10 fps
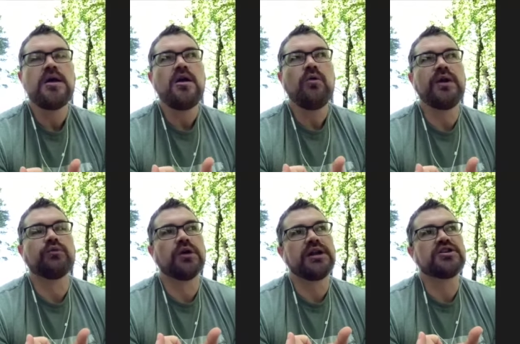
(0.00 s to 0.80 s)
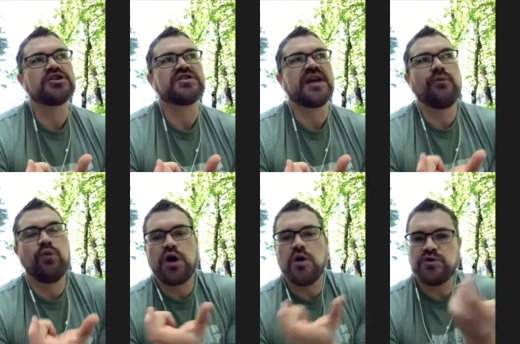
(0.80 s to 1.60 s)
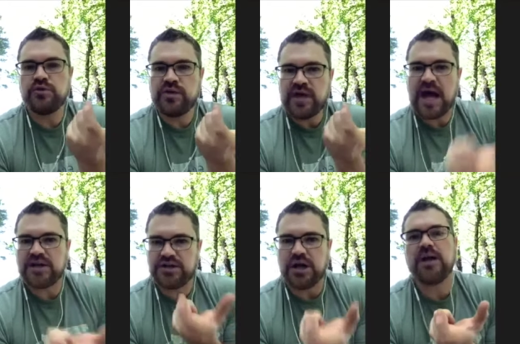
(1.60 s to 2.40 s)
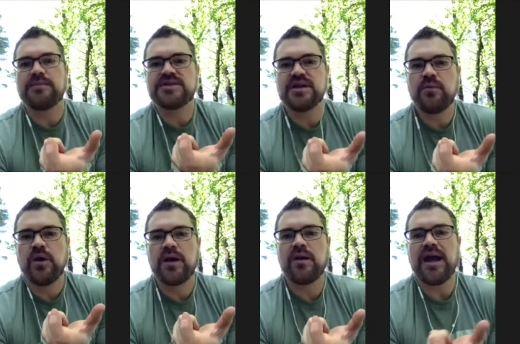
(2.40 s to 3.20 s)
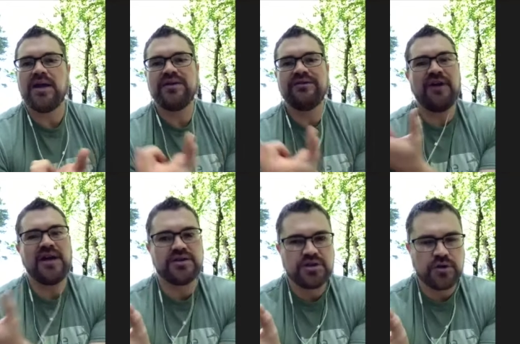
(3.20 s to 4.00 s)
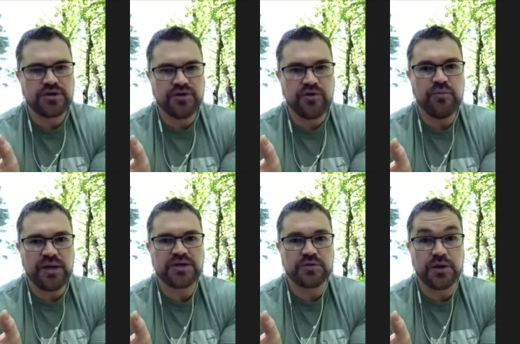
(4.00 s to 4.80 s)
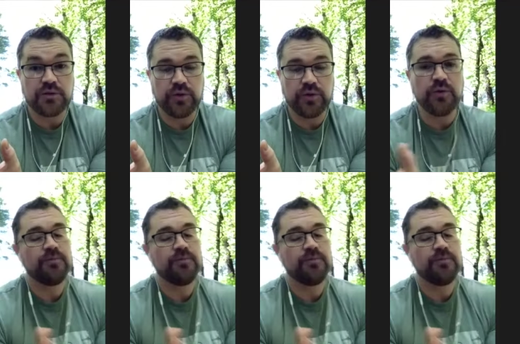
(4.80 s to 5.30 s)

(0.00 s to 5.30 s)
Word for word: we really just say we'll go do that job somewhere and then find a church to do ministry through.